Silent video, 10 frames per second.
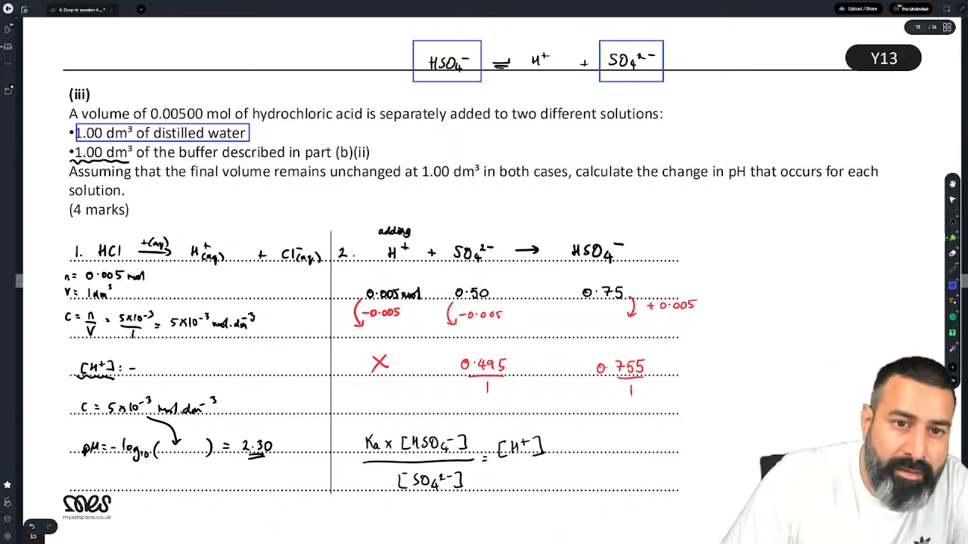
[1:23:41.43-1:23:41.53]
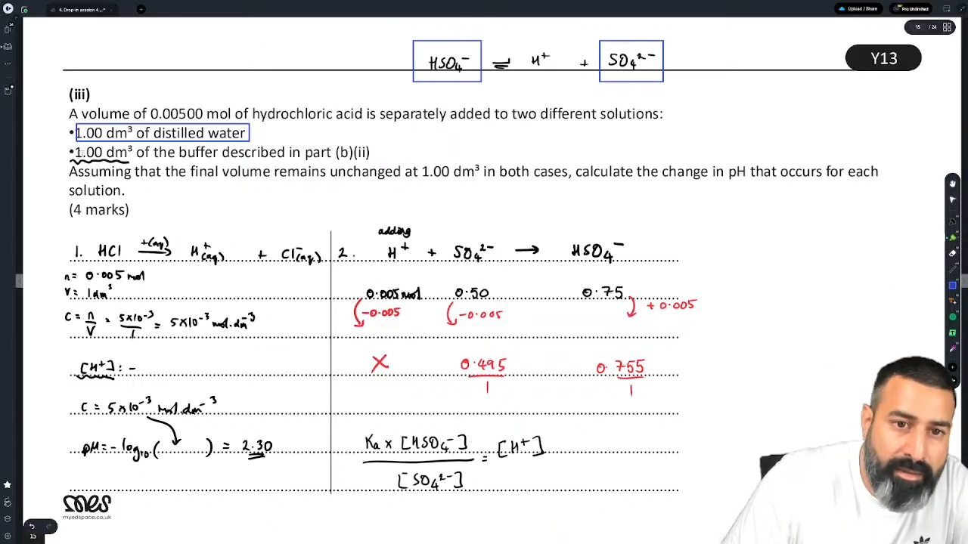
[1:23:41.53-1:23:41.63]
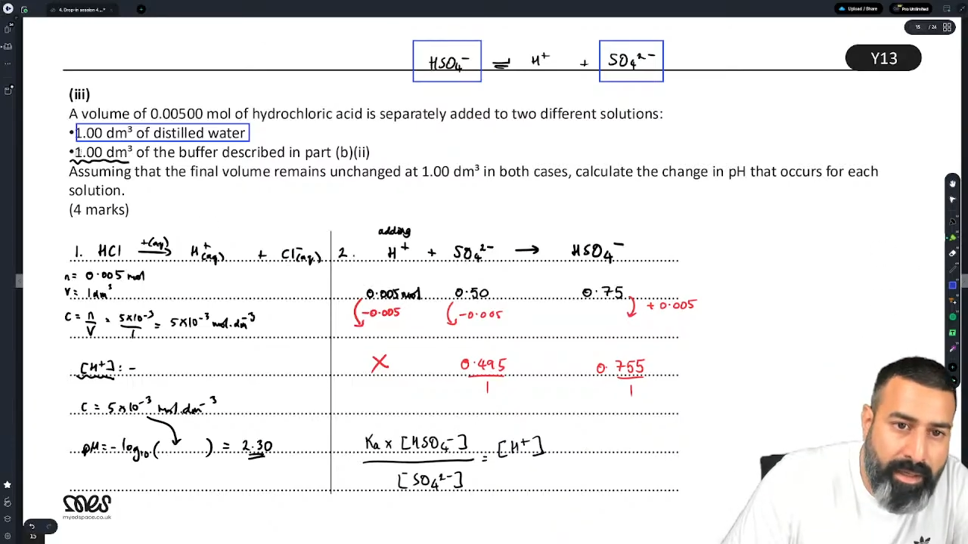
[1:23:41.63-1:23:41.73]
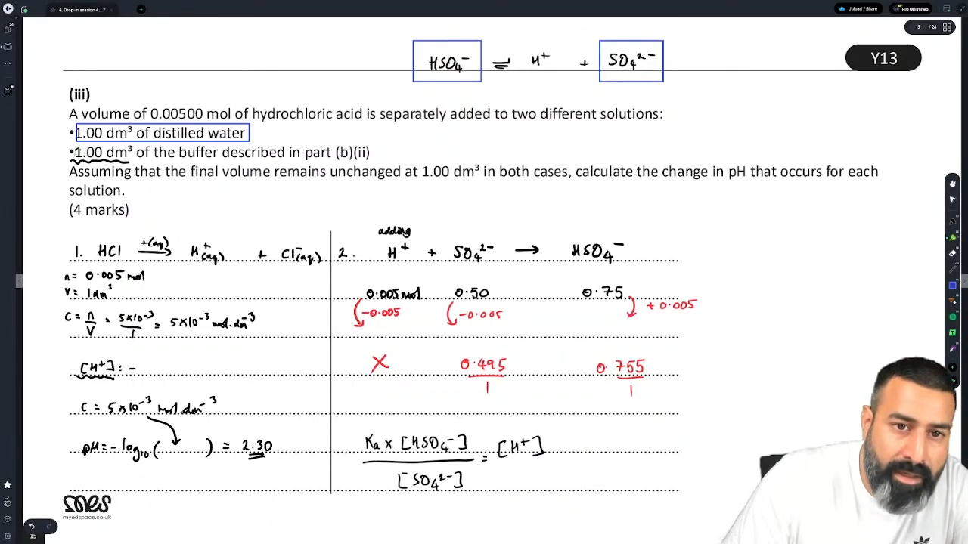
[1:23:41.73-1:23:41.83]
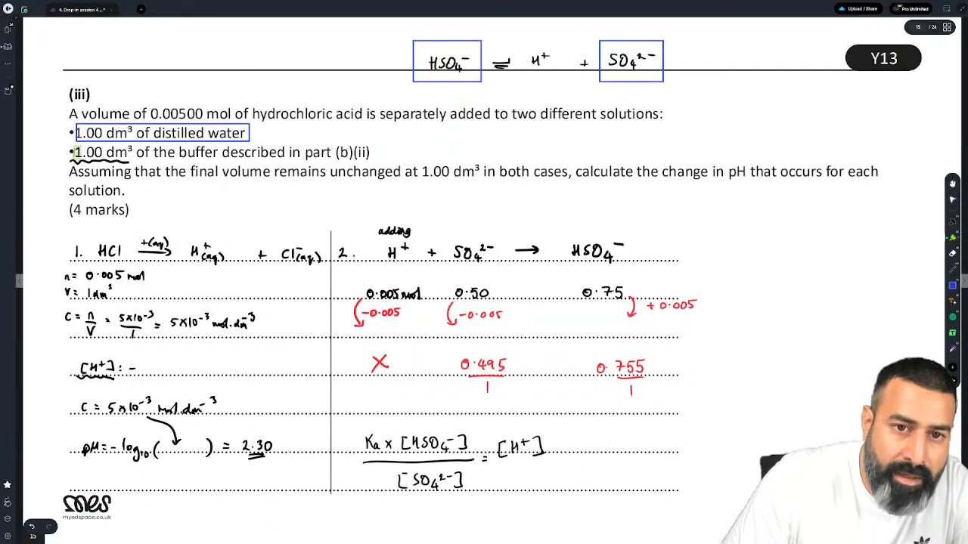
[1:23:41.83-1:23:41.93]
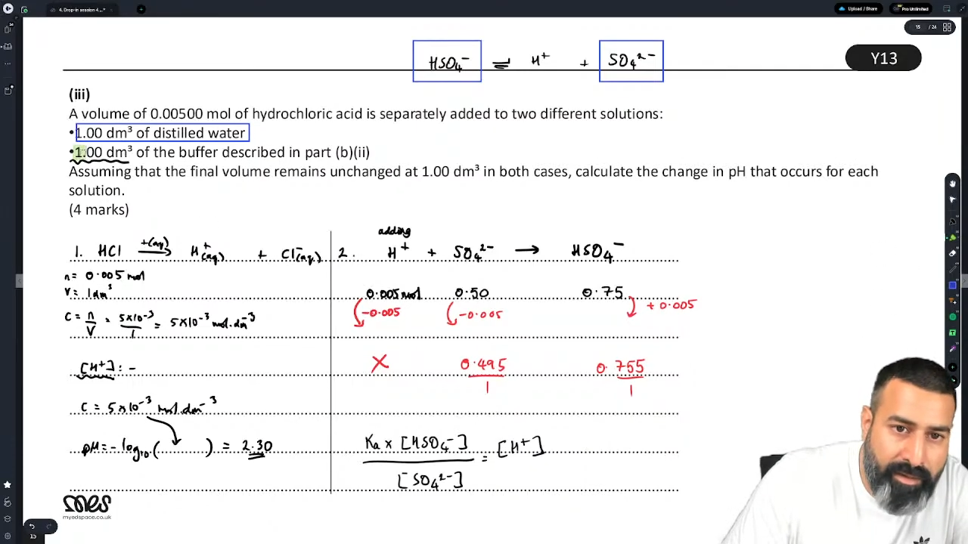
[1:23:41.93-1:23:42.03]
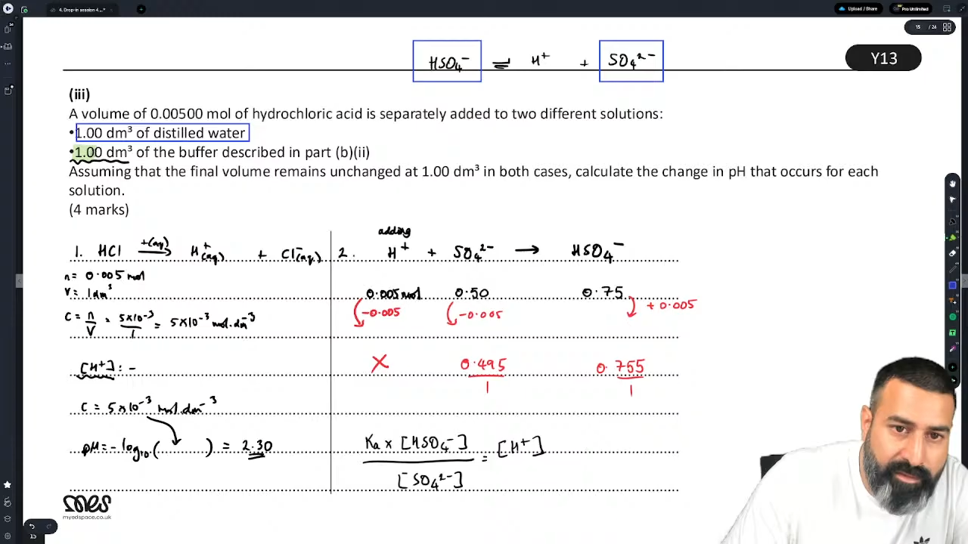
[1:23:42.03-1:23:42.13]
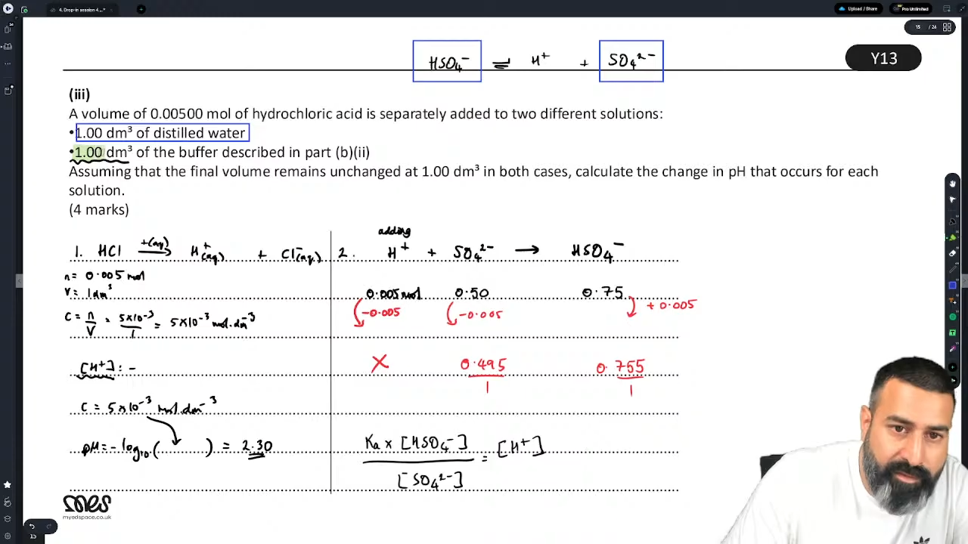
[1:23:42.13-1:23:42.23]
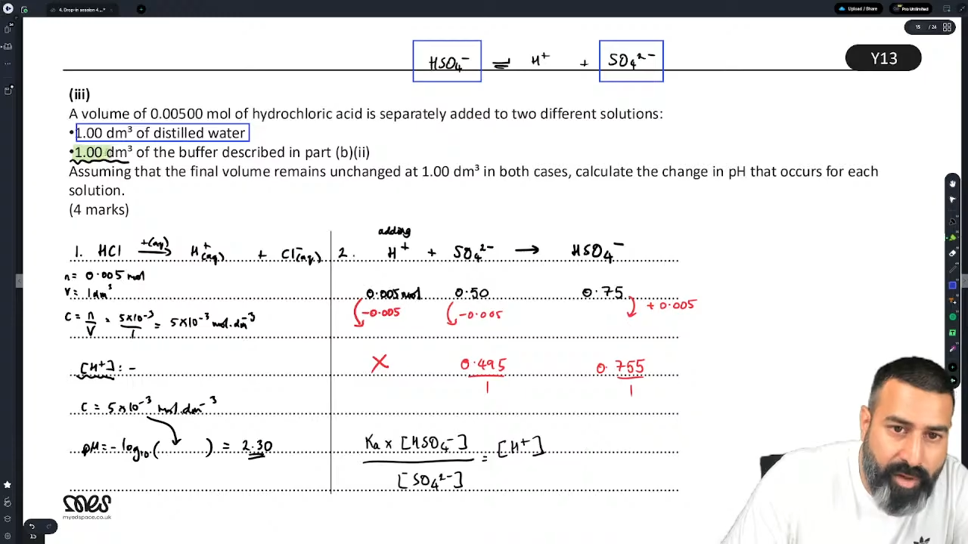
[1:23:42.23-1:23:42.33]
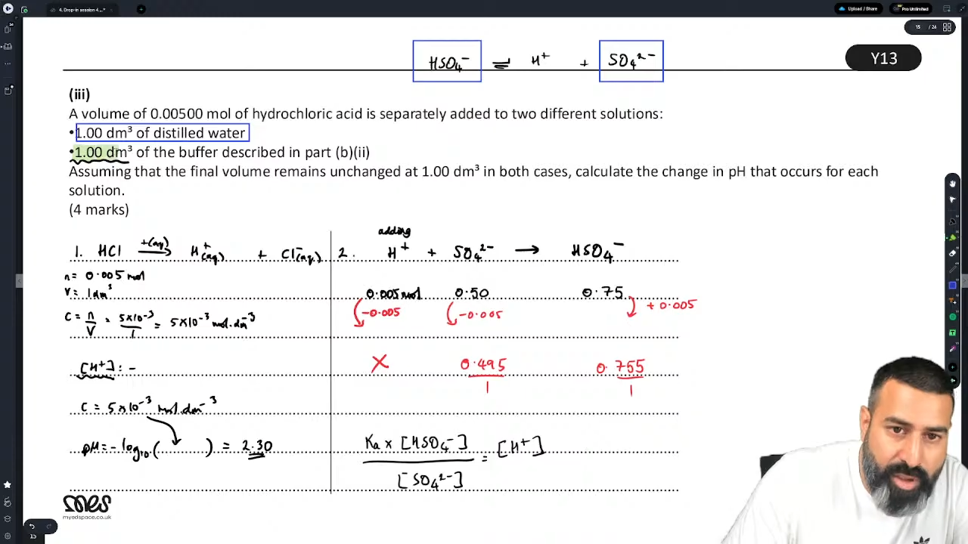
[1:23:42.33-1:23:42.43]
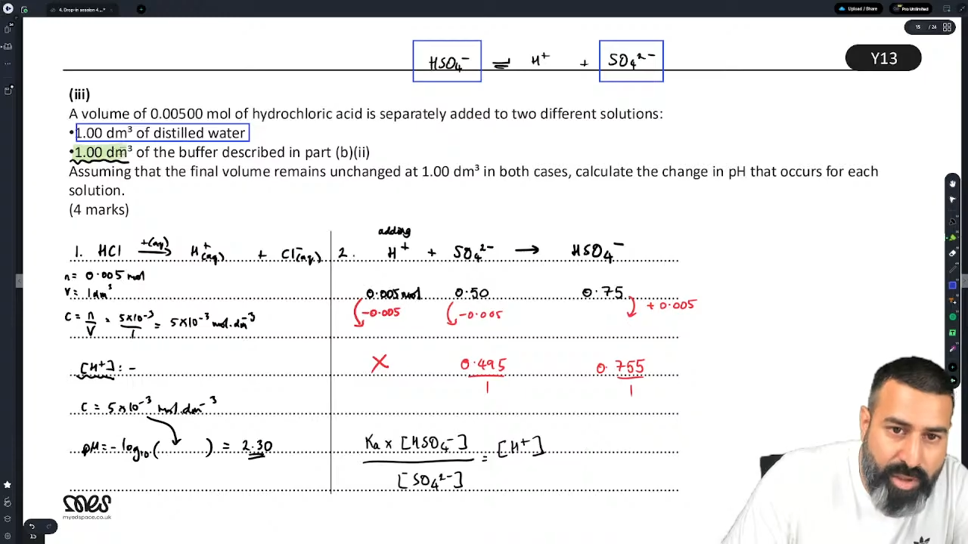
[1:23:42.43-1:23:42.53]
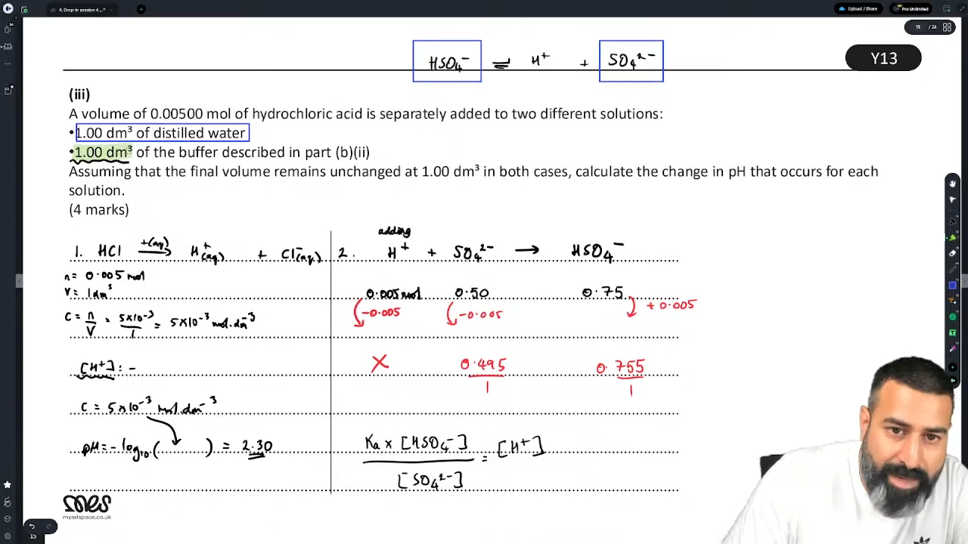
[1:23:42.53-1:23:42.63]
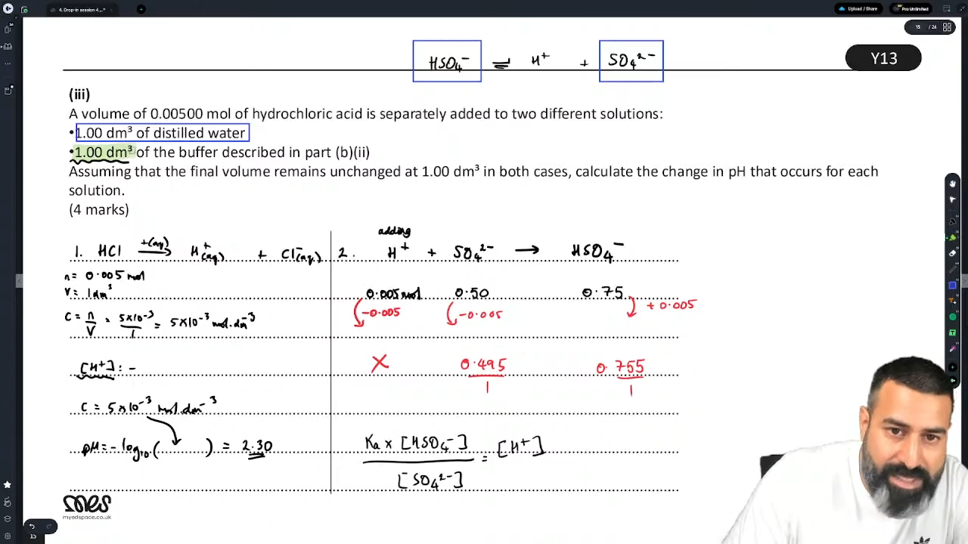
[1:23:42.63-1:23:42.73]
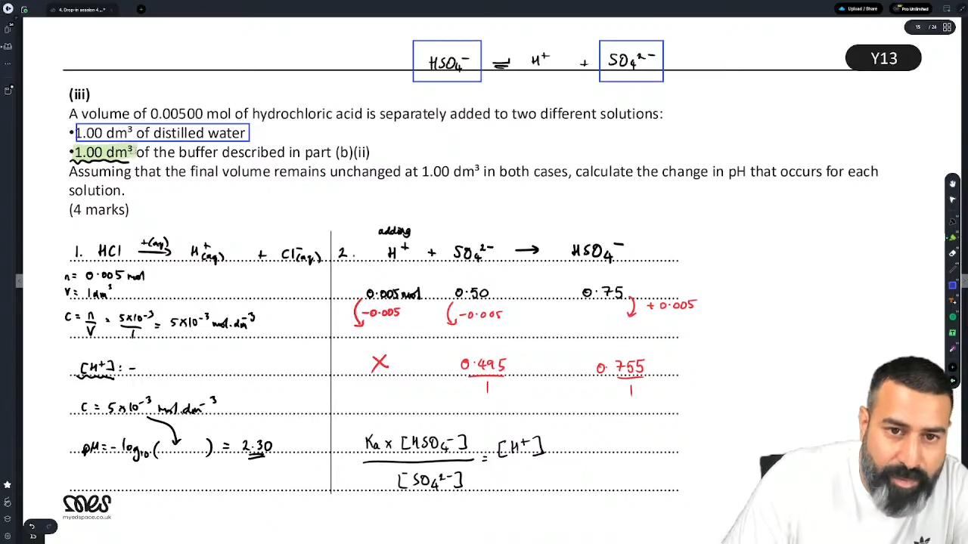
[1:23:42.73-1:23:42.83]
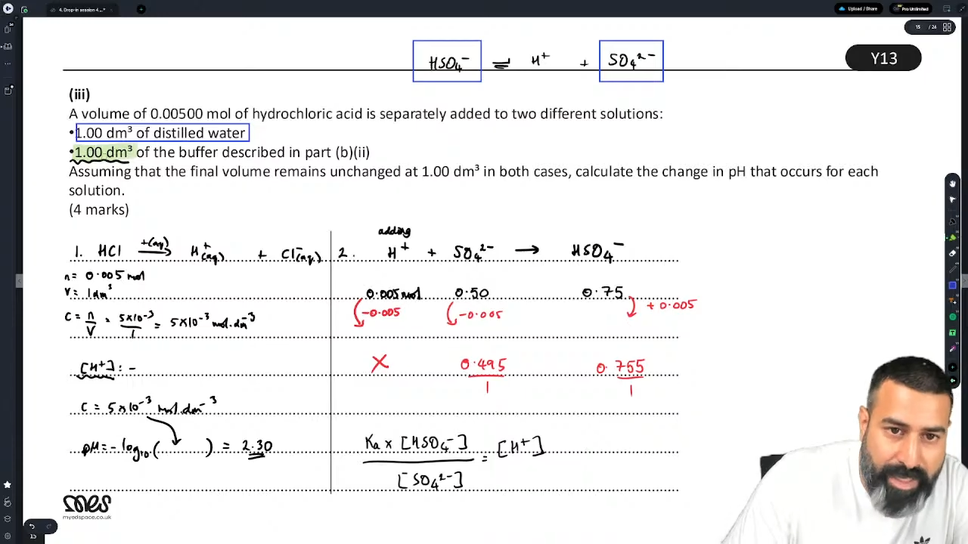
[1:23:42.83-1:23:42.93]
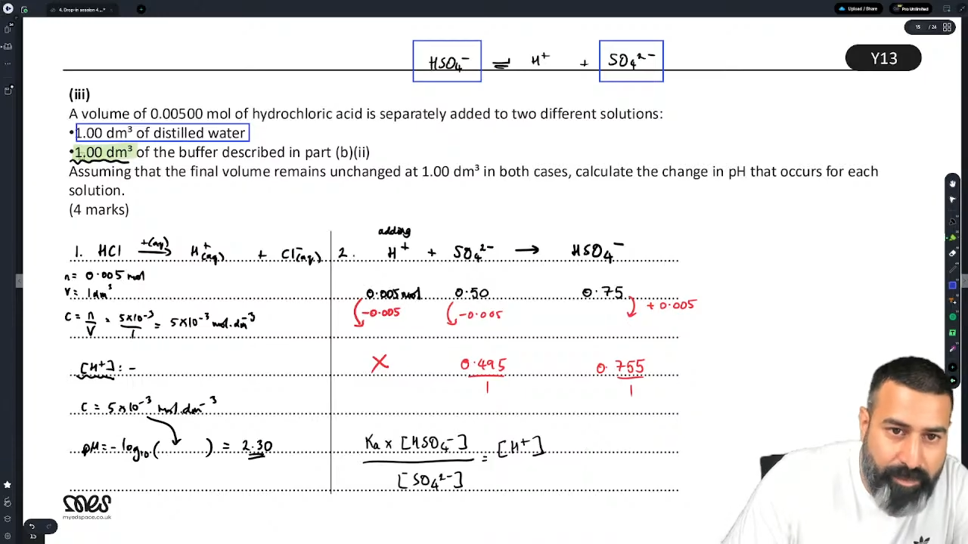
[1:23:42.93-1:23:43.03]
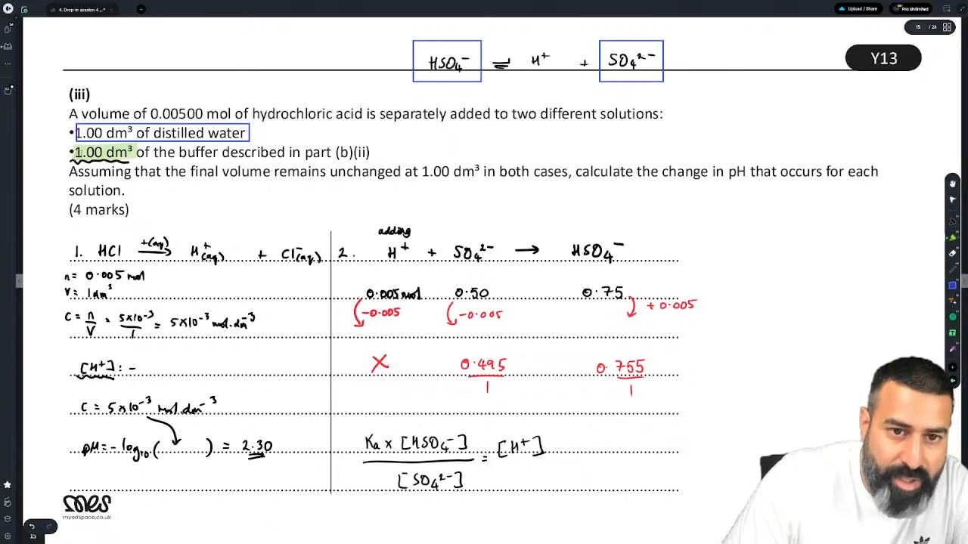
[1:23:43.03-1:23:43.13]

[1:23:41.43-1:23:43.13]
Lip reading: the volume aspect.